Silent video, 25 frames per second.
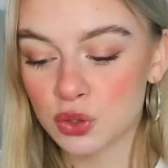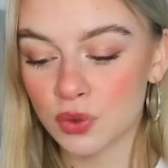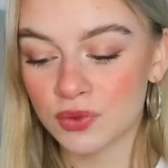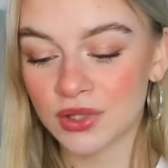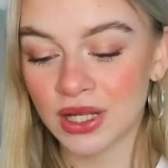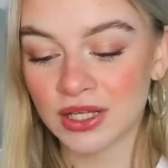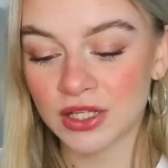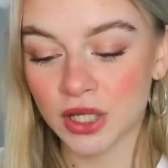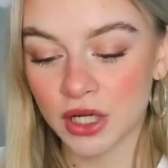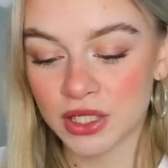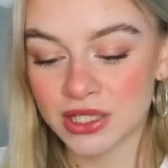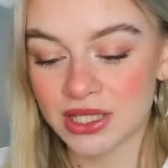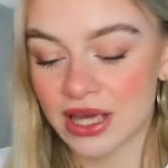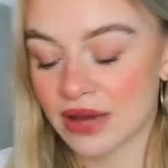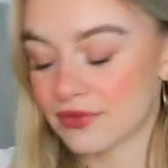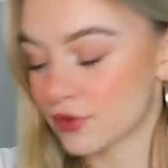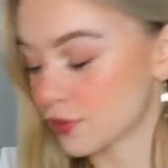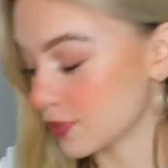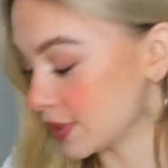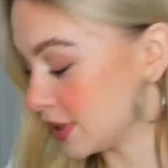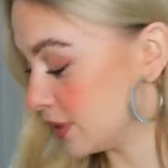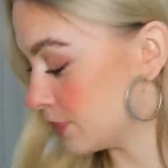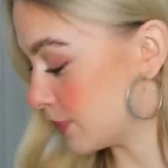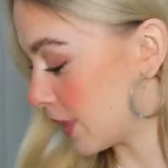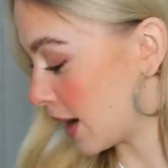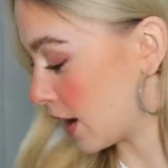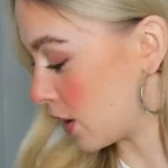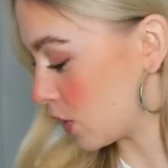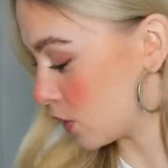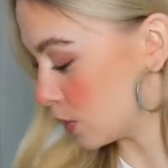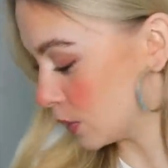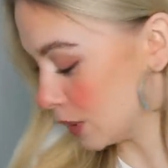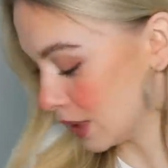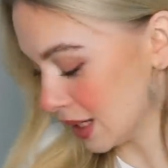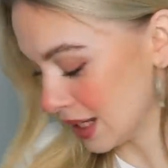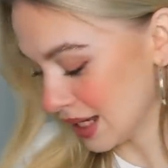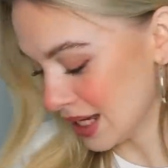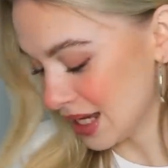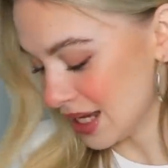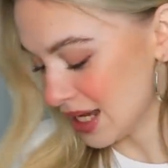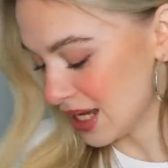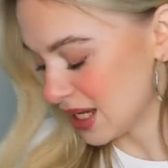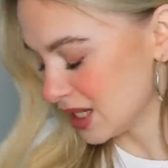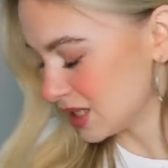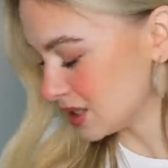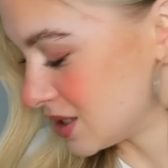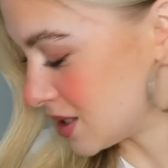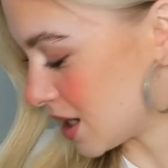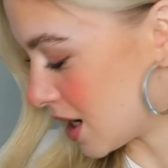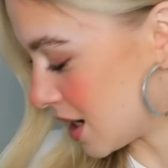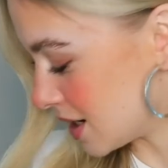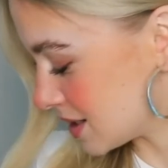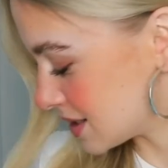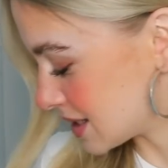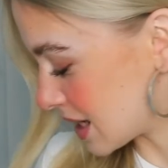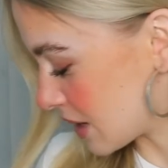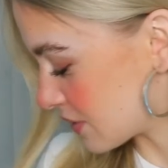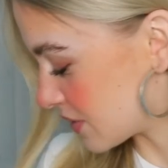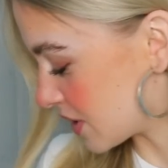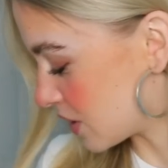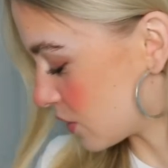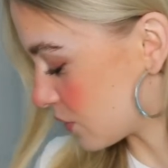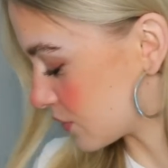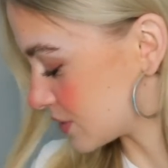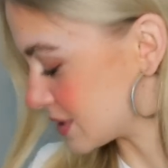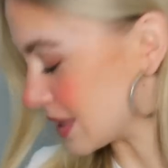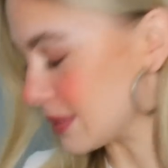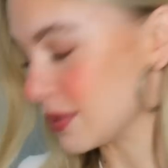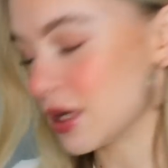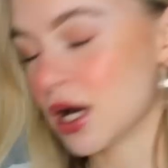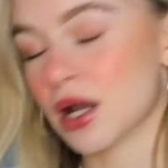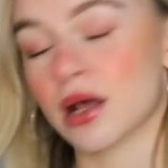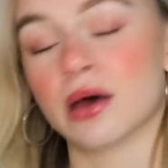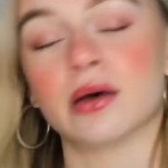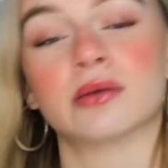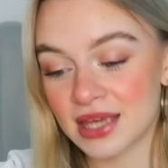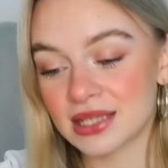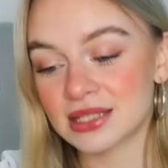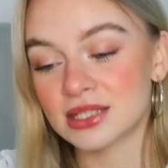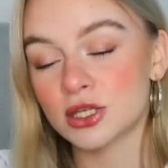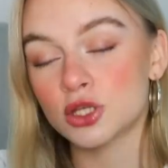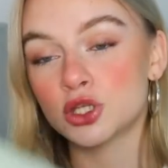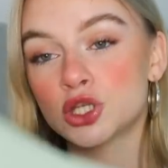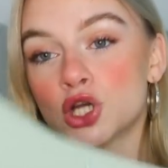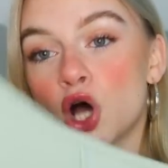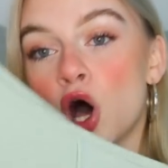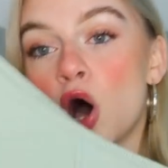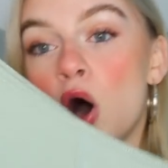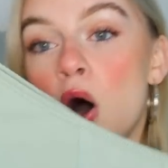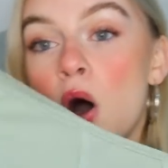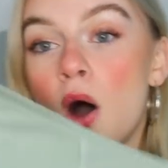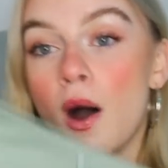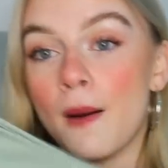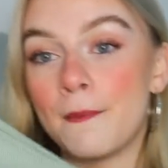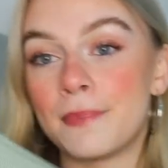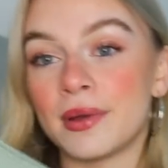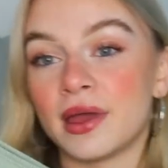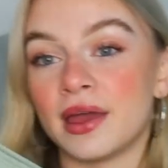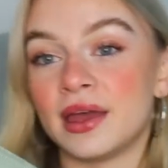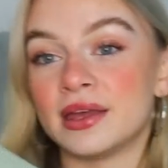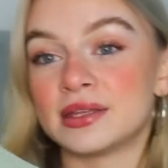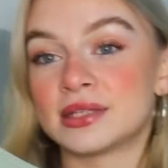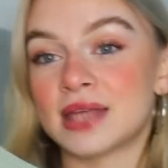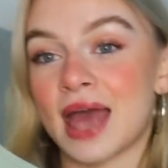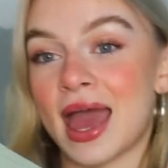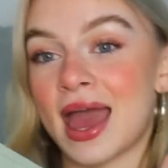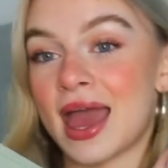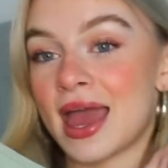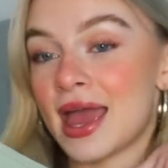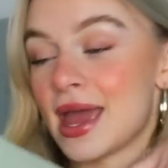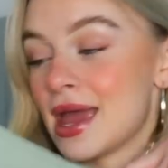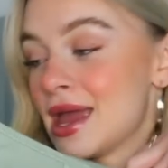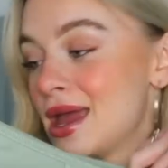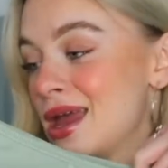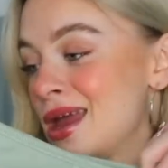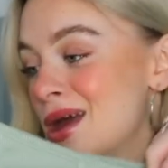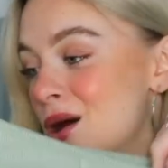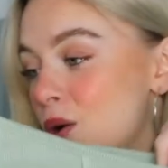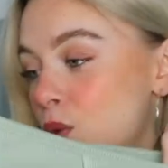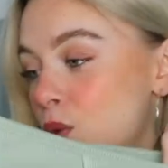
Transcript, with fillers: thought they'd go together really well. Turns out they're not the same color. This top is a